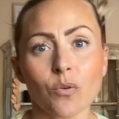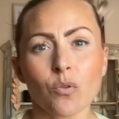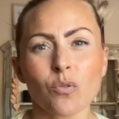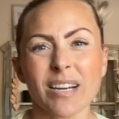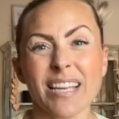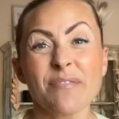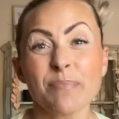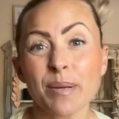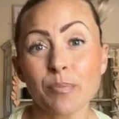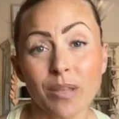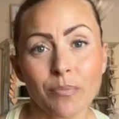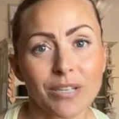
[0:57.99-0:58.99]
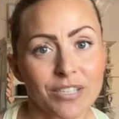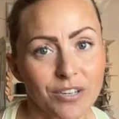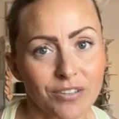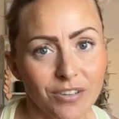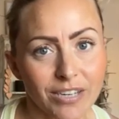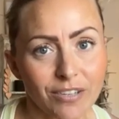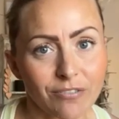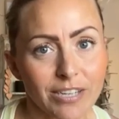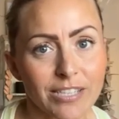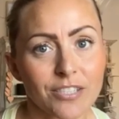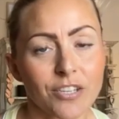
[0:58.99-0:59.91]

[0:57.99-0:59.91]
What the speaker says: or even people that we don't like, right?